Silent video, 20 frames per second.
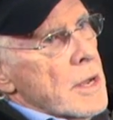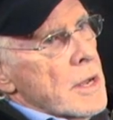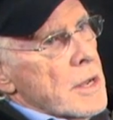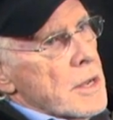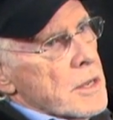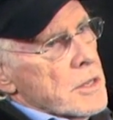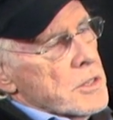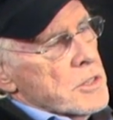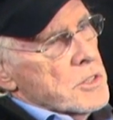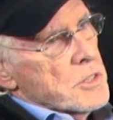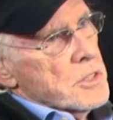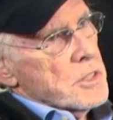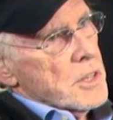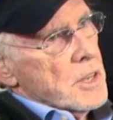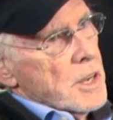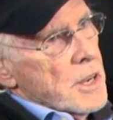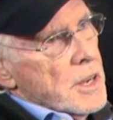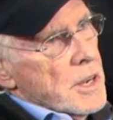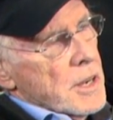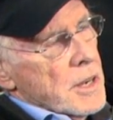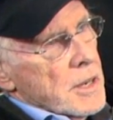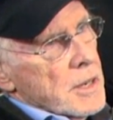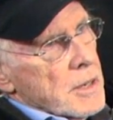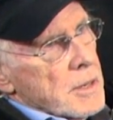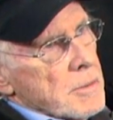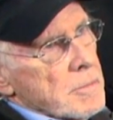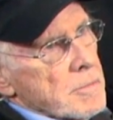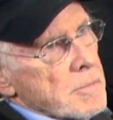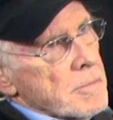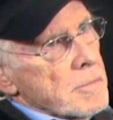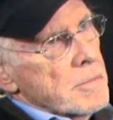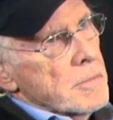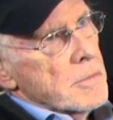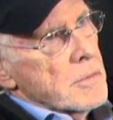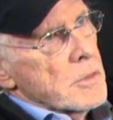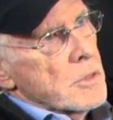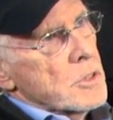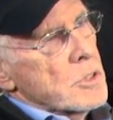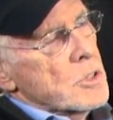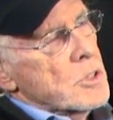It's to
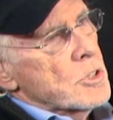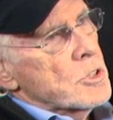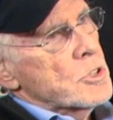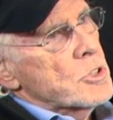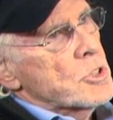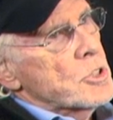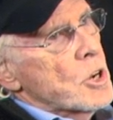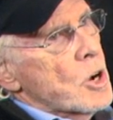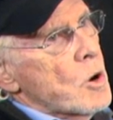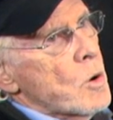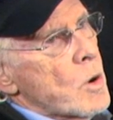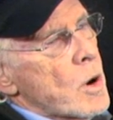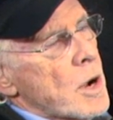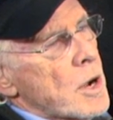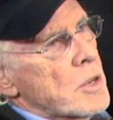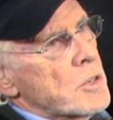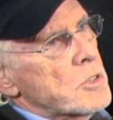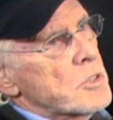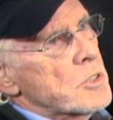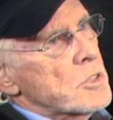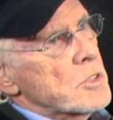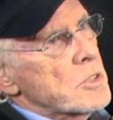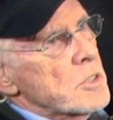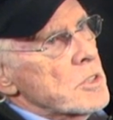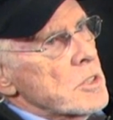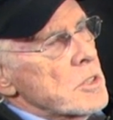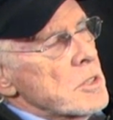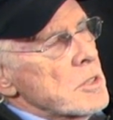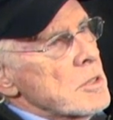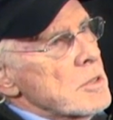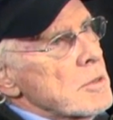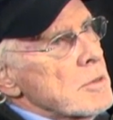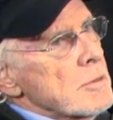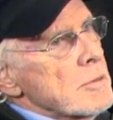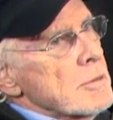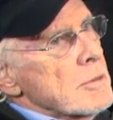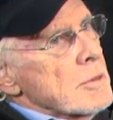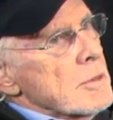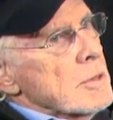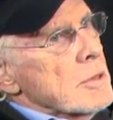show us
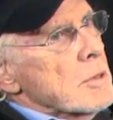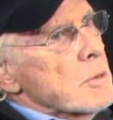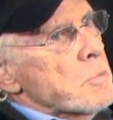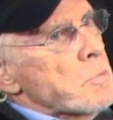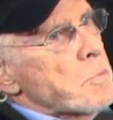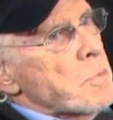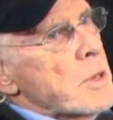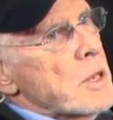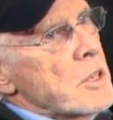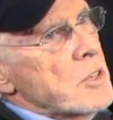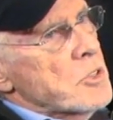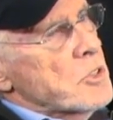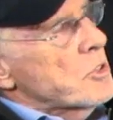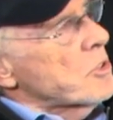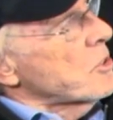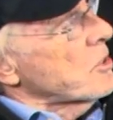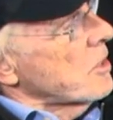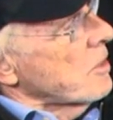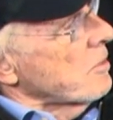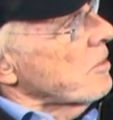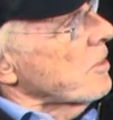pieces of